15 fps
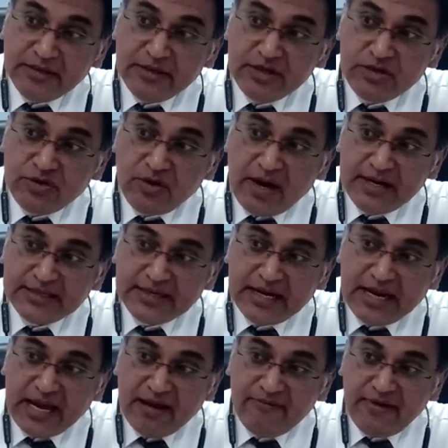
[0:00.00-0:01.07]
These joints
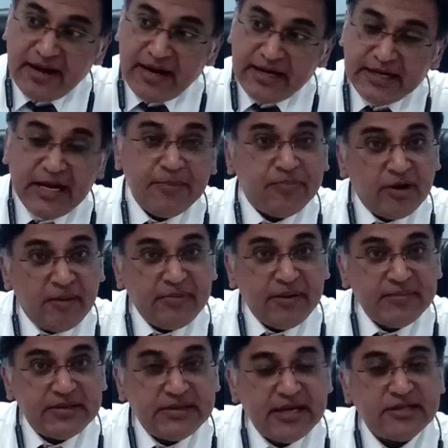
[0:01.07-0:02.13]
can have wear and tear problems.